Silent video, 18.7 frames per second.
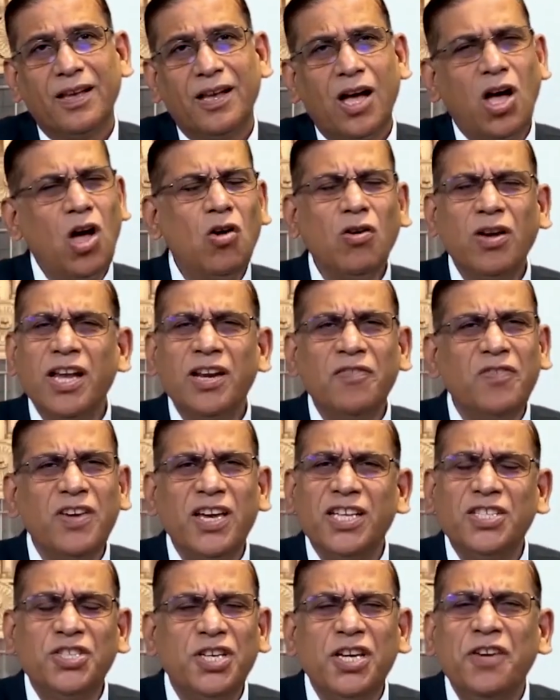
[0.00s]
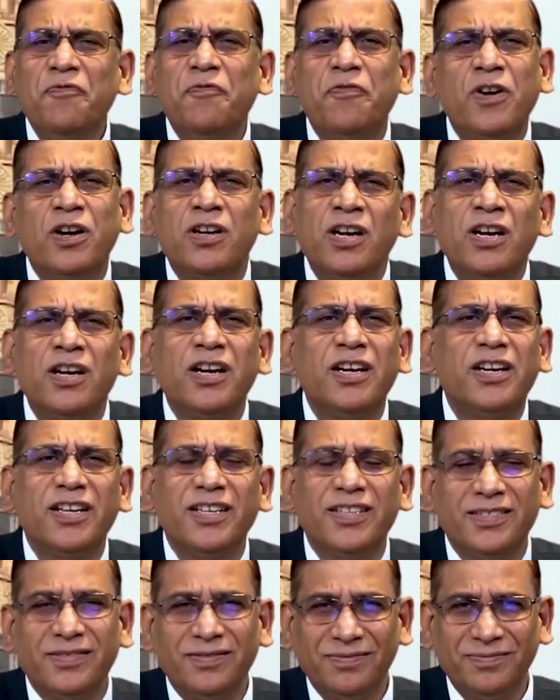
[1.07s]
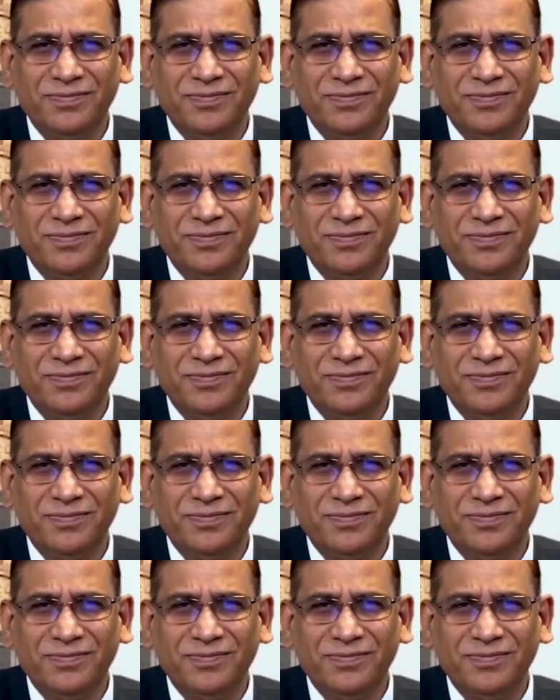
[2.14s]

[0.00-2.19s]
How can we achieve fraternity?